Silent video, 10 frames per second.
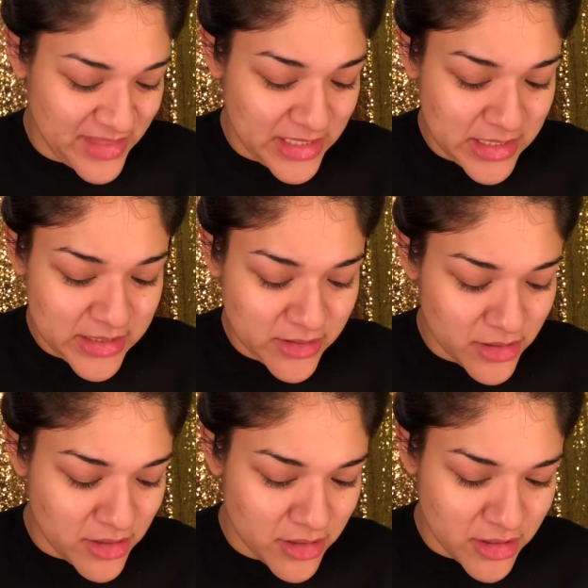These
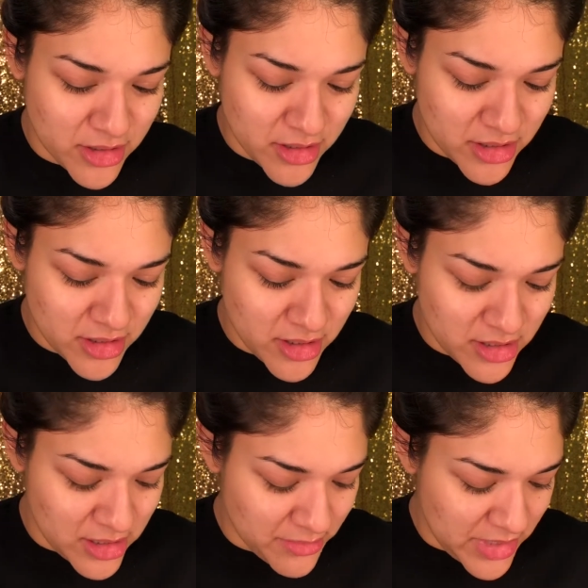are
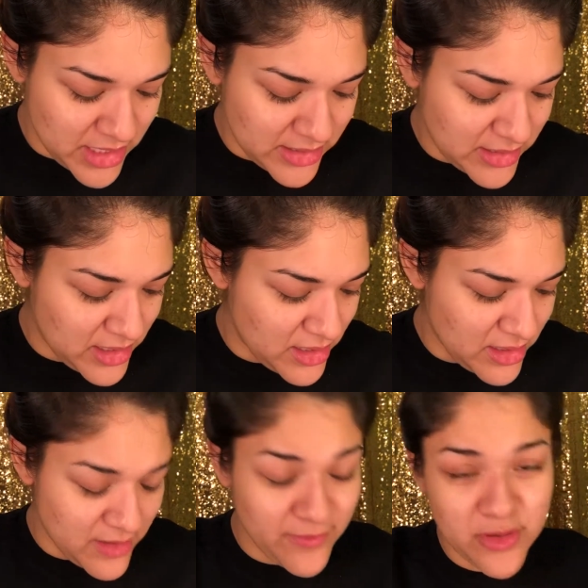
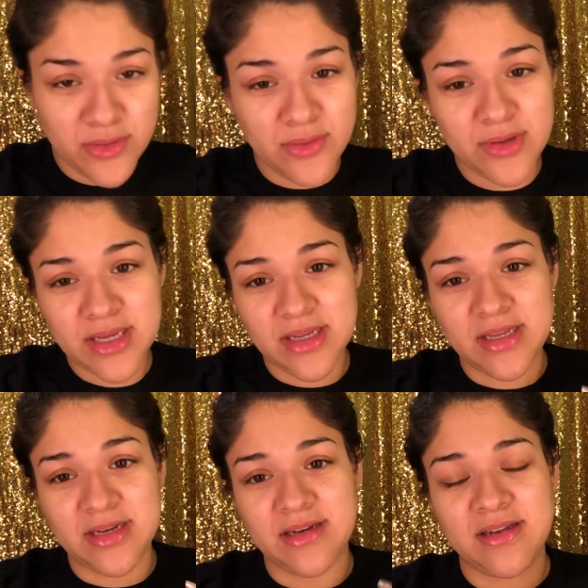amazing. If you
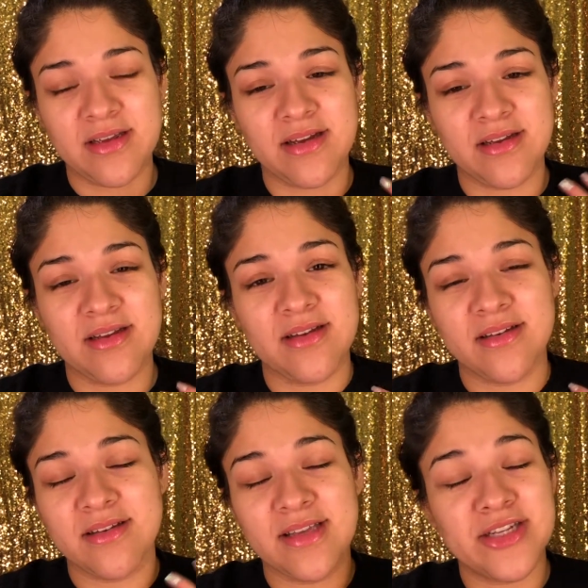can
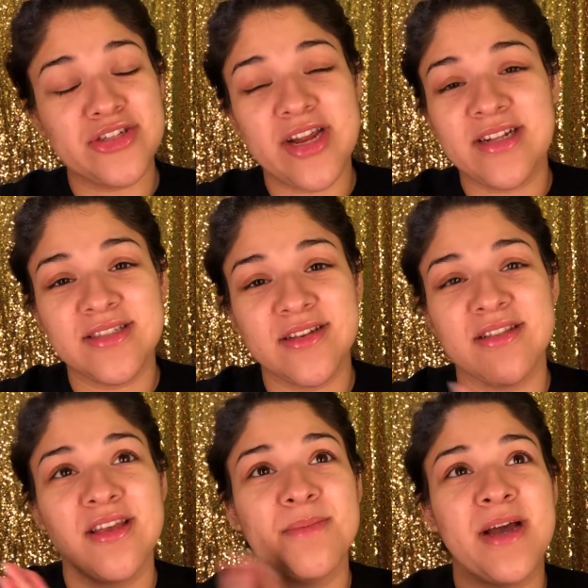get your hands on
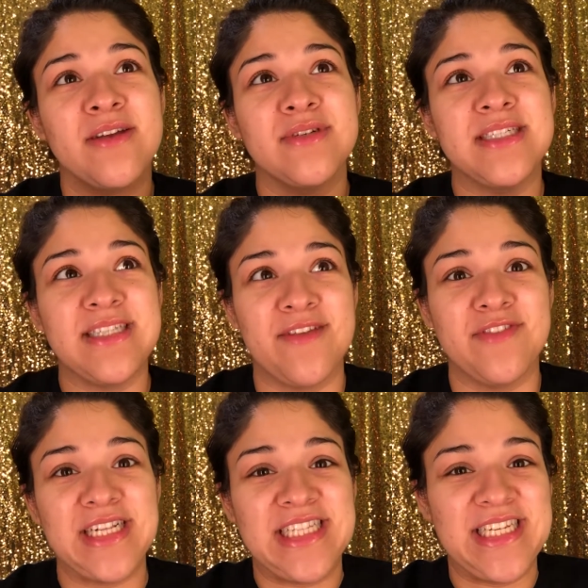them, I would
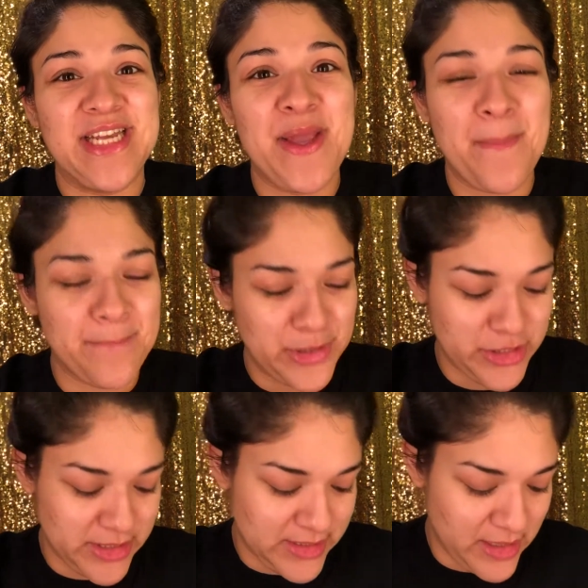definitely
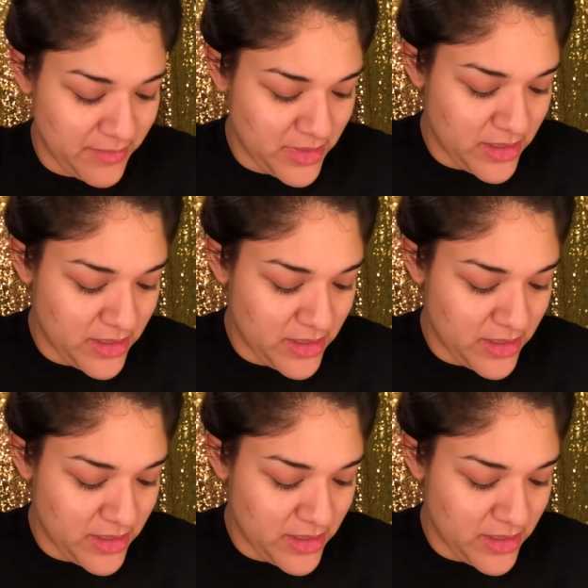purchase them.